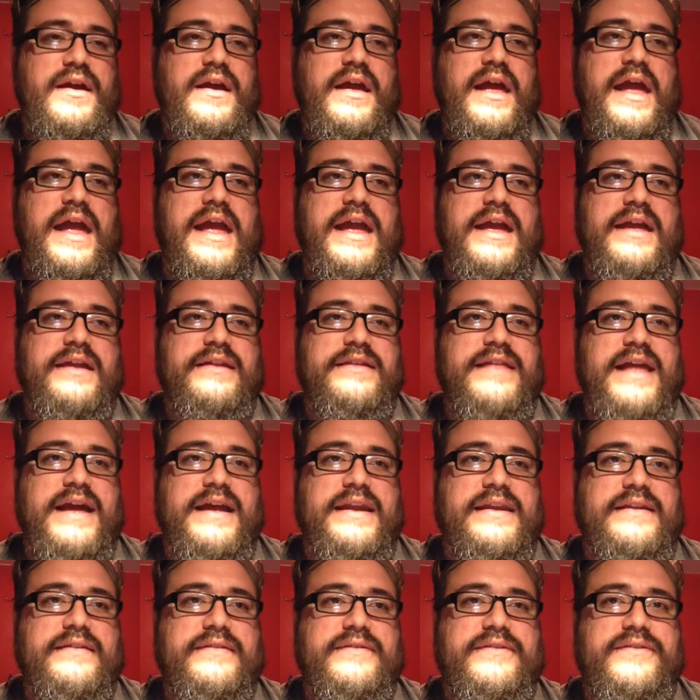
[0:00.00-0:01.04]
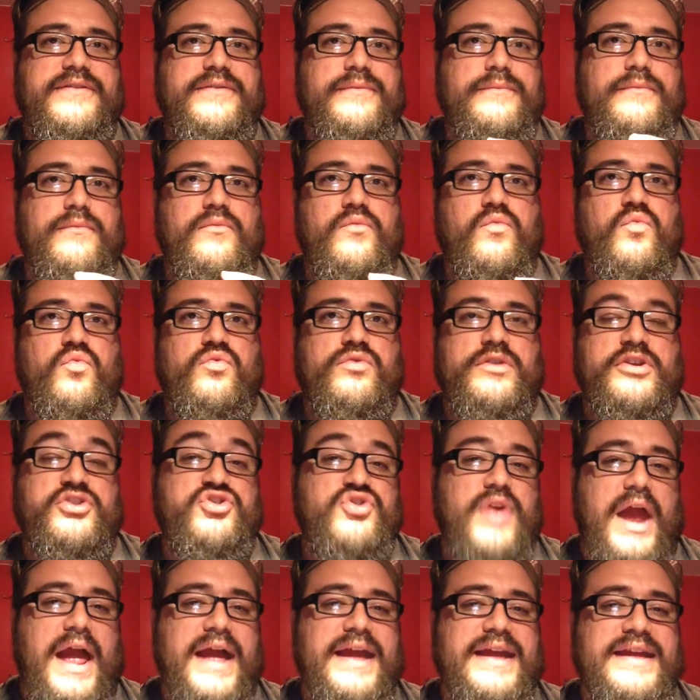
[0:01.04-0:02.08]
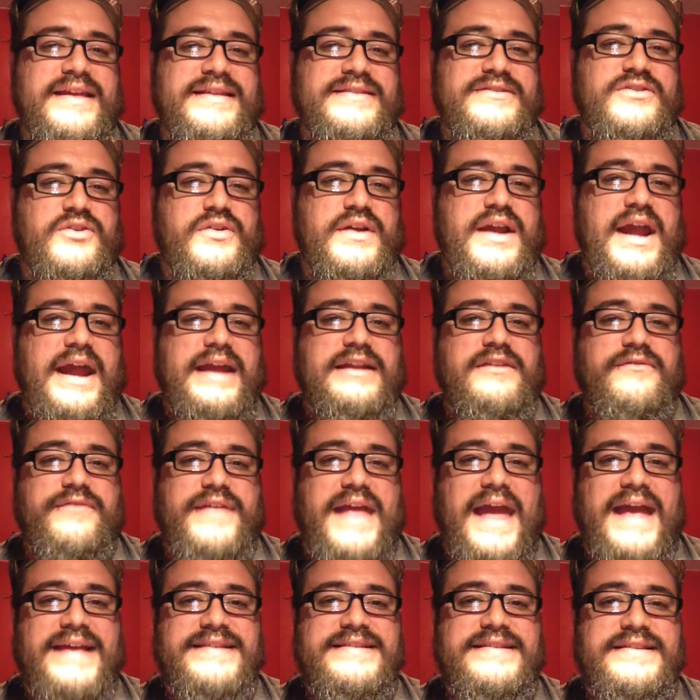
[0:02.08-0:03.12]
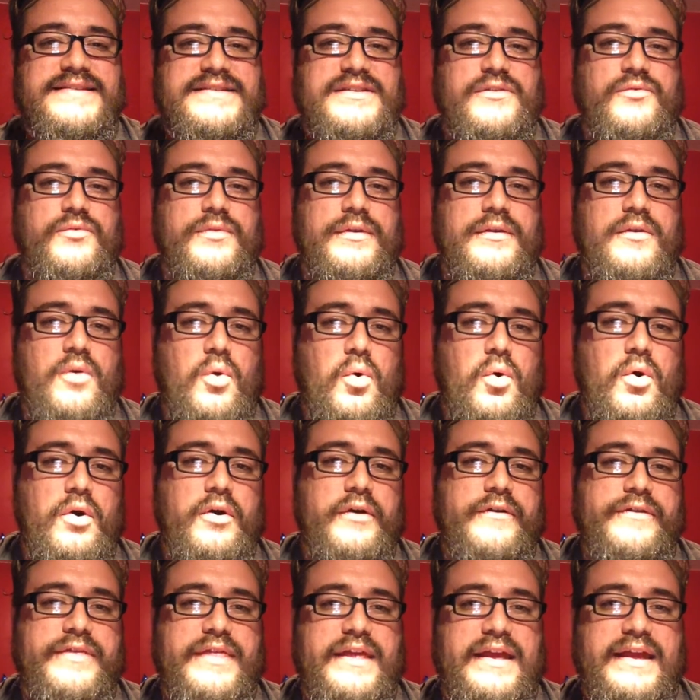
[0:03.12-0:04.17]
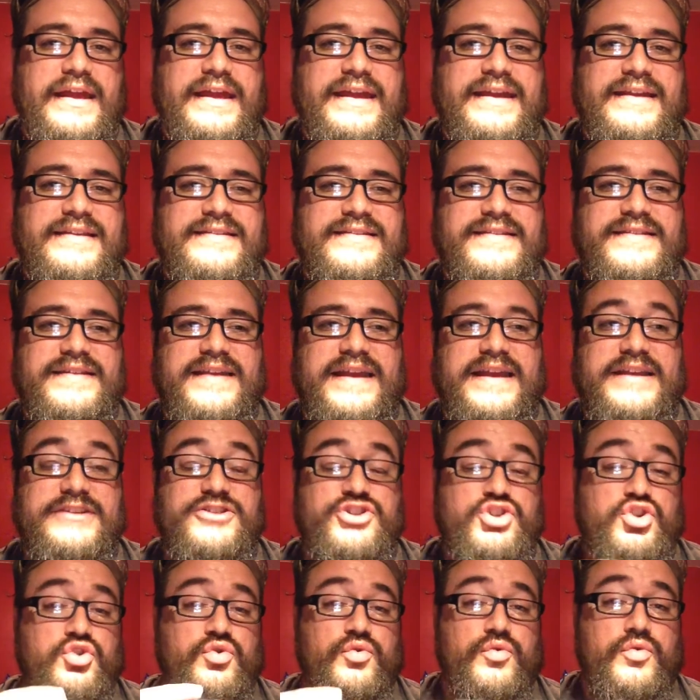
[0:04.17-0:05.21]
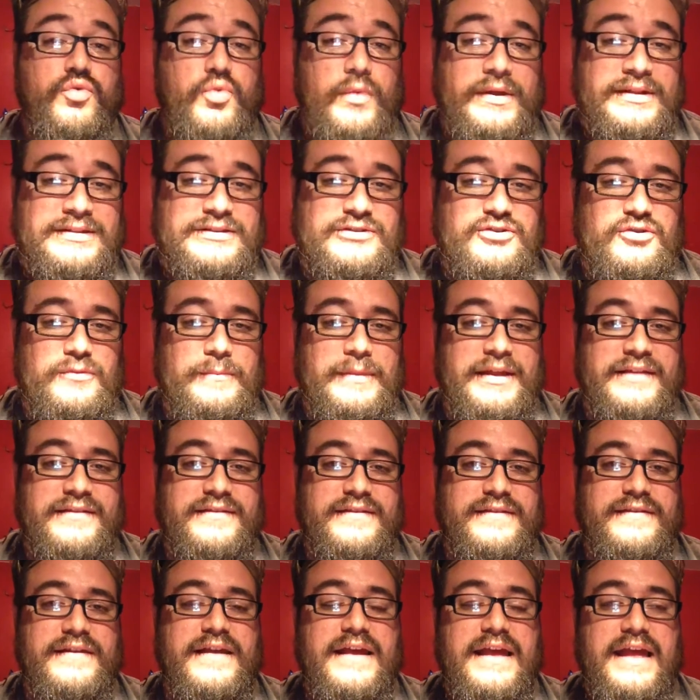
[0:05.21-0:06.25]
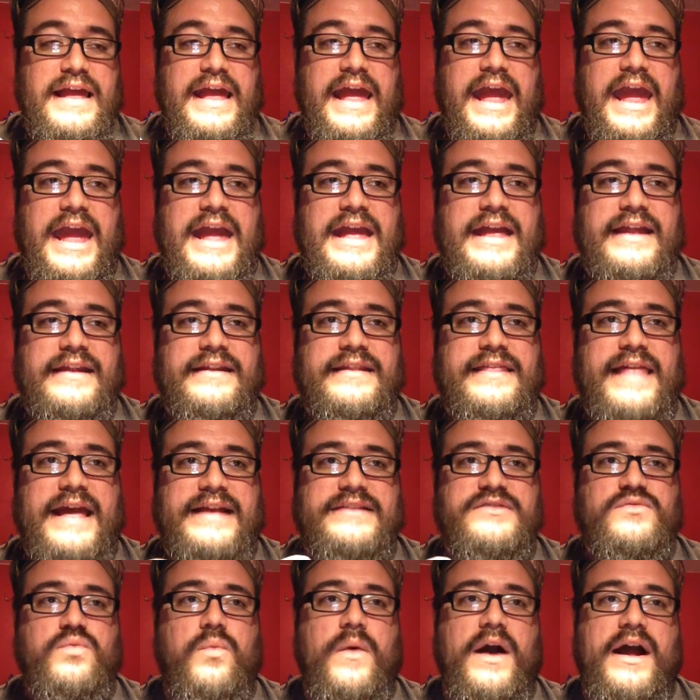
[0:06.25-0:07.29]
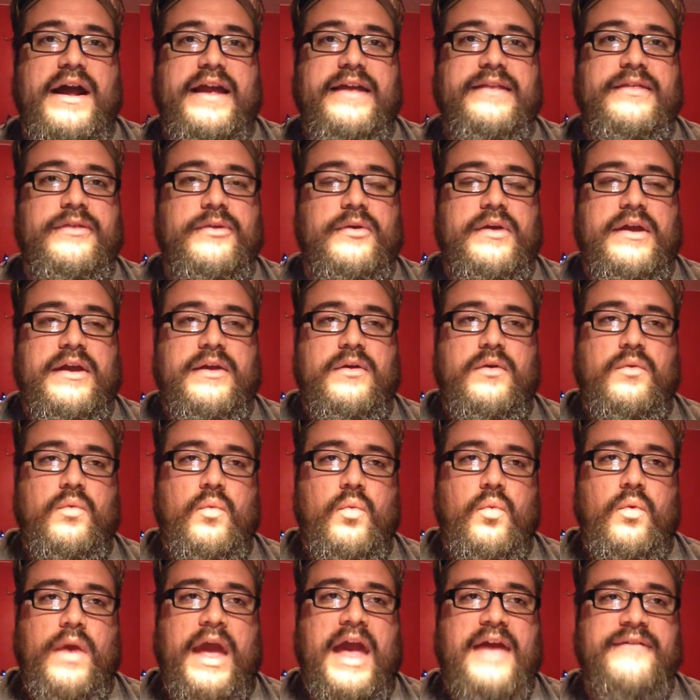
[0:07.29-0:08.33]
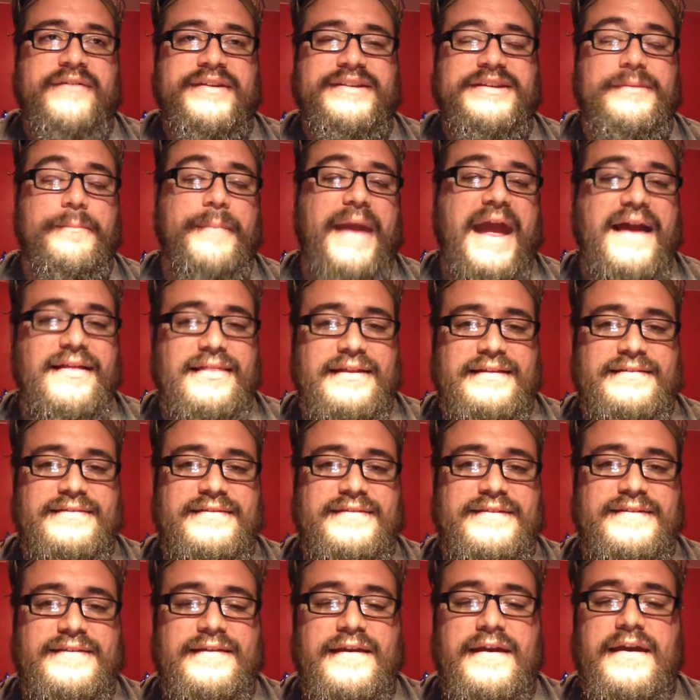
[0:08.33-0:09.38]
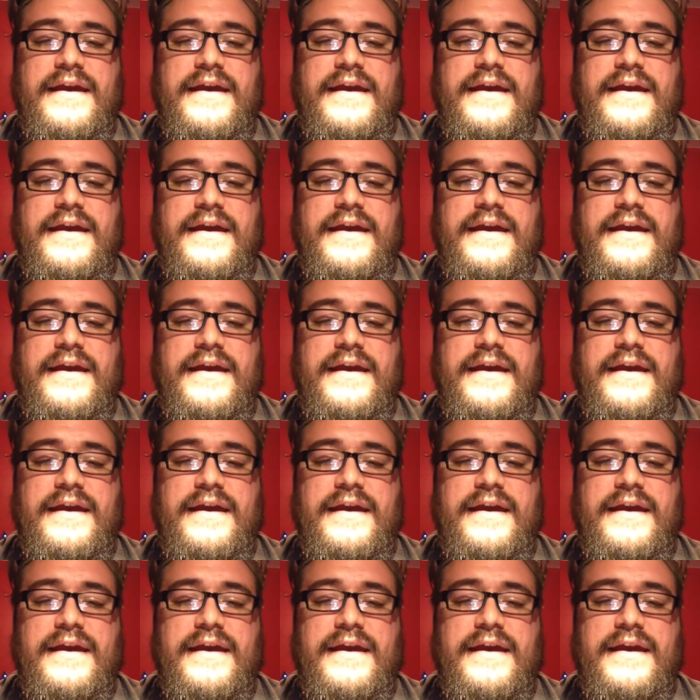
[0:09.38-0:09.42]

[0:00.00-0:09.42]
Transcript: and that is, the dragons are kind of the essence of R'hllor, his true instruments, and that's why having to balance.